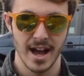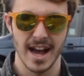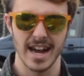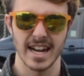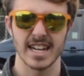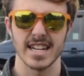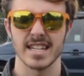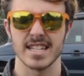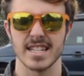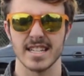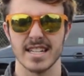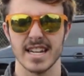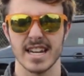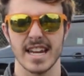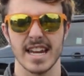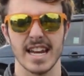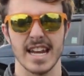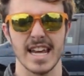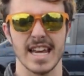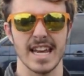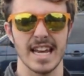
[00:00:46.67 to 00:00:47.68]
I'm gonna stick
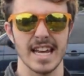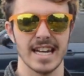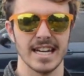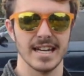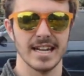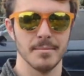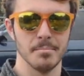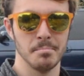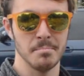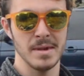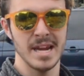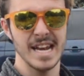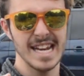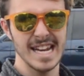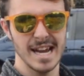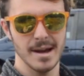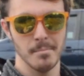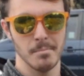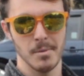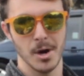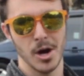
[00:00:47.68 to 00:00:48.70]
it in
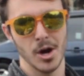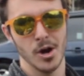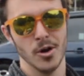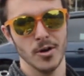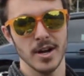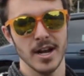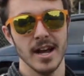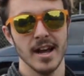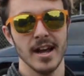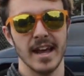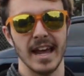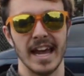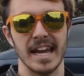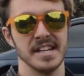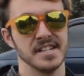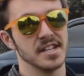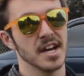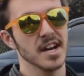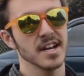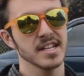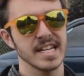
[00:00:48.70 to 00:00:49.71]
medium mode.
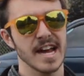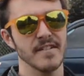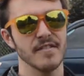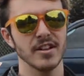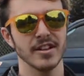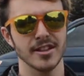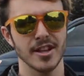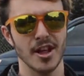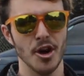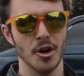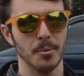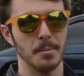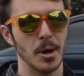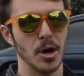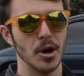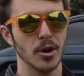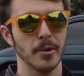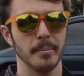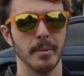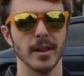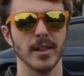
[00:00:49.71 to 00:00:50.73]
It does have a low
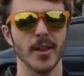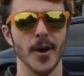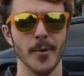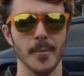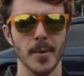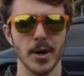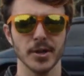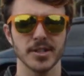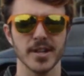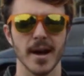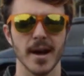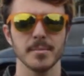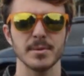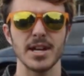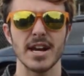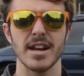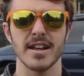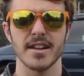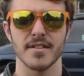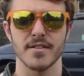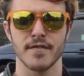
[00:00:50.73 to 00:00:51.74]
mode, but low mode tops
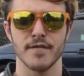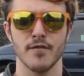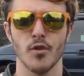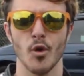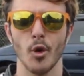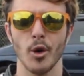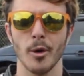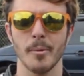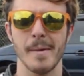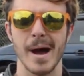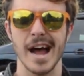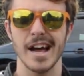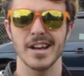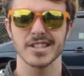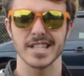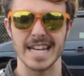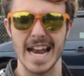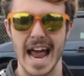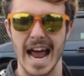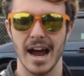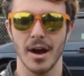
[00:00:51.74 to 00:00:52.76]
out at 4
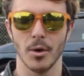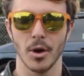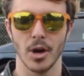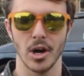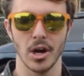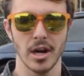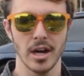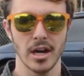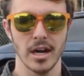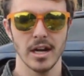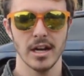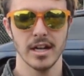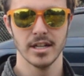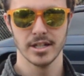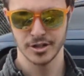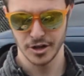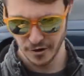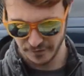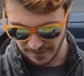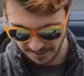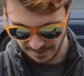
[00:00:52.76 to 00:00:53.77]
miles an hour.
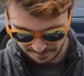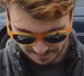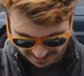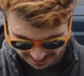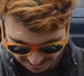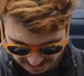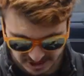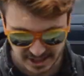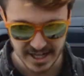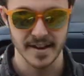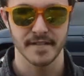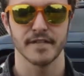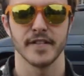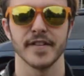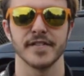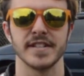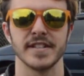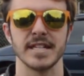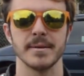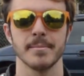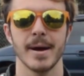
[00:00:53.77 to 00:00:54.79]
So if I manage to get
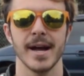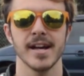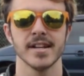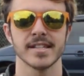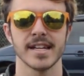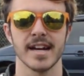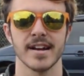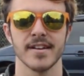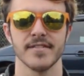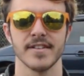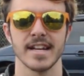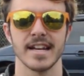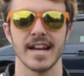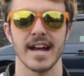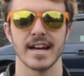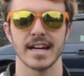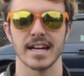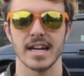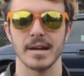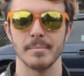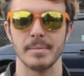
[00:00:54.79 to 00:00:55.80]
15 miles out of it,
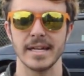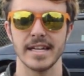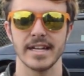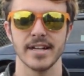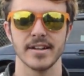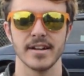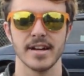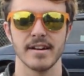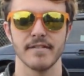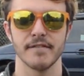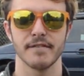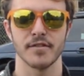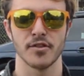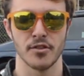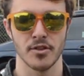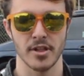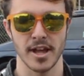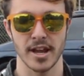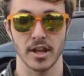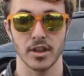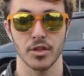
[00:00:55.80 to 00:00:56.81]
I'm gonna be here for
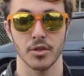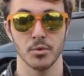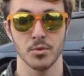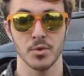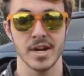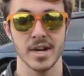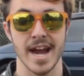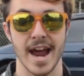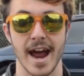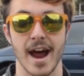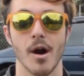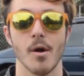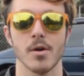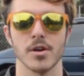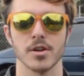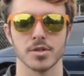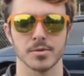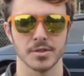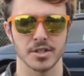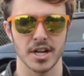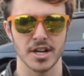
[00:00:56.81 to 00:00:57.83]
like 3
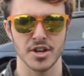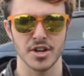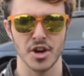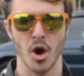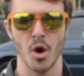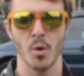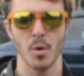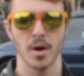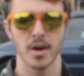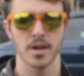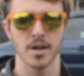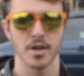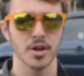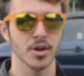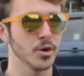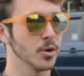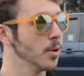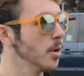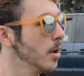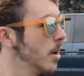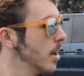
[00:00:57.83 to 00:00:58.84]
hours, which I don't wanna
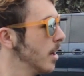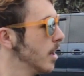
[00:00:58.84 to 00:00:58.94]
do.